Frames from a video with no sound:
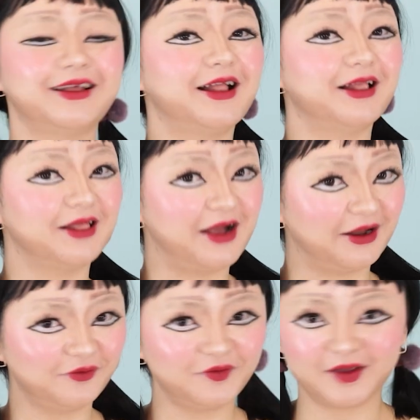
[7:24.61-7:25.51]
a
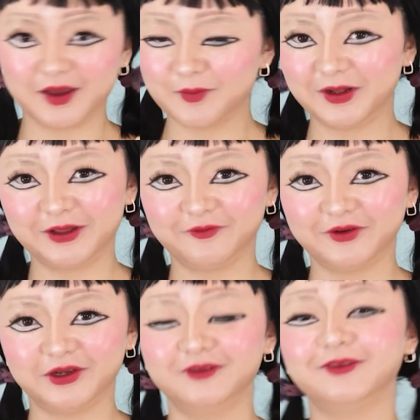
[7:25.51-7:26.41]
lot of time and
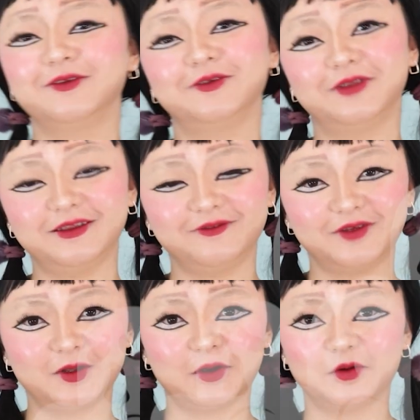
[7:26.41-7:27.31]
efforts to shoot this
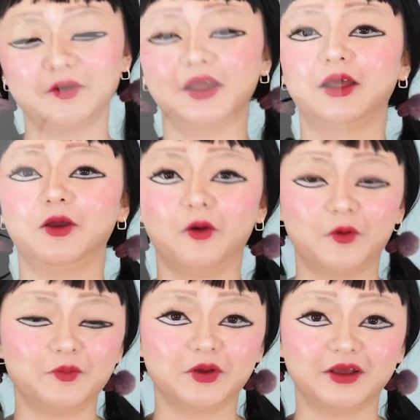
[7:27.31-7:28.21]
video and I
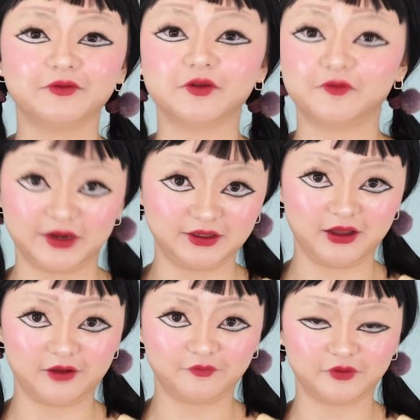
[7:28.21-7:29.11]
hope you guys will find it
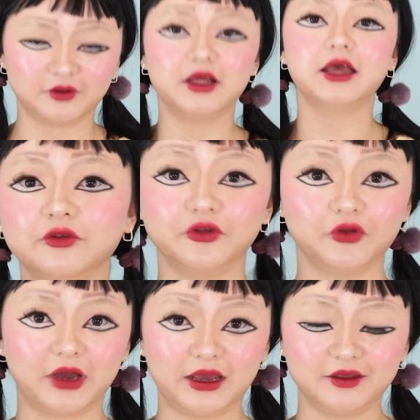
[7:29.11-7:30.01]
helpful. Wishing
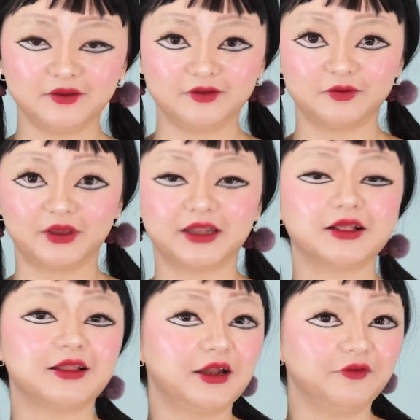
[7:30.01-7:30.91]
you guys to get a
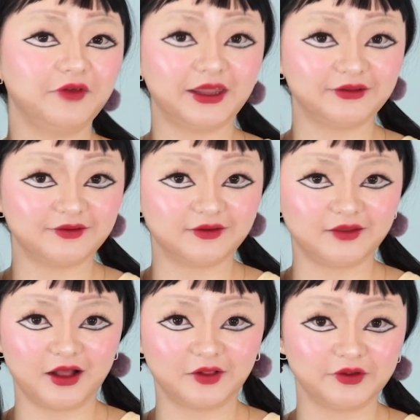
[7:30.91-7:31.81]
lot of candies this
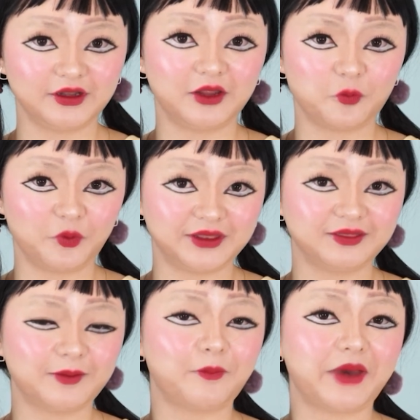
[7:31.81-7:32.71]
Halloween and win
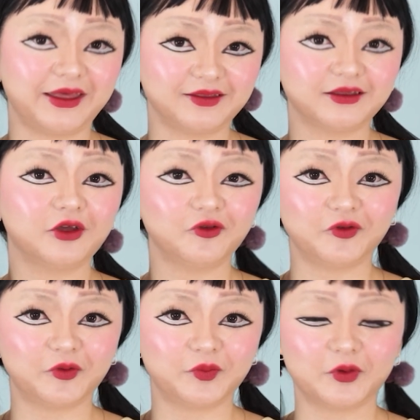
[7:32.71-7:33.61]
the best
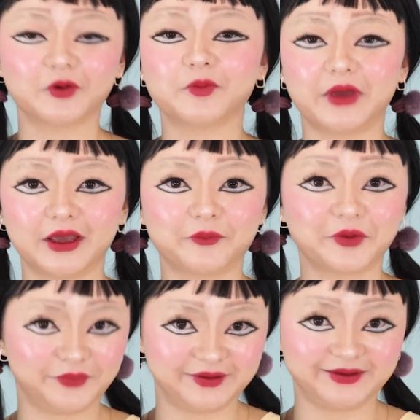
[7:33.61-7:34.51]
costume or makeup
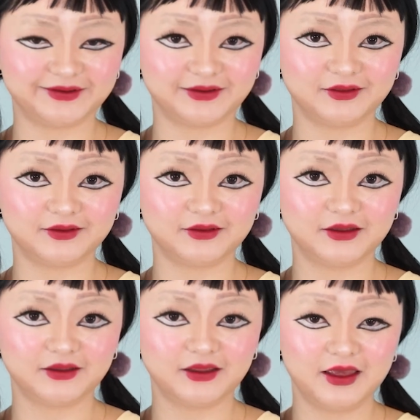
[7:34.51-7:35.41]
competitions.
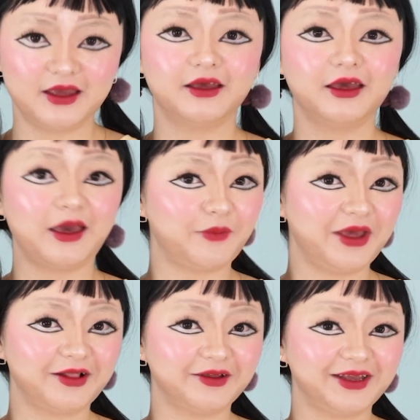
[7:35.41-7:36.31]
Happy
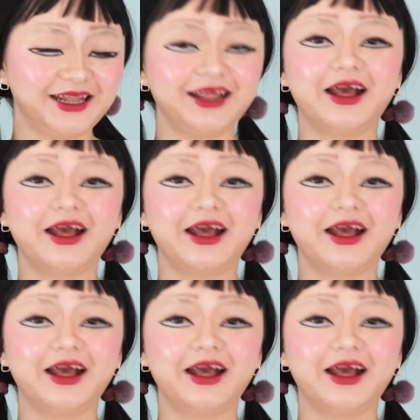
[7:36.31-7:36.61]
Halloween!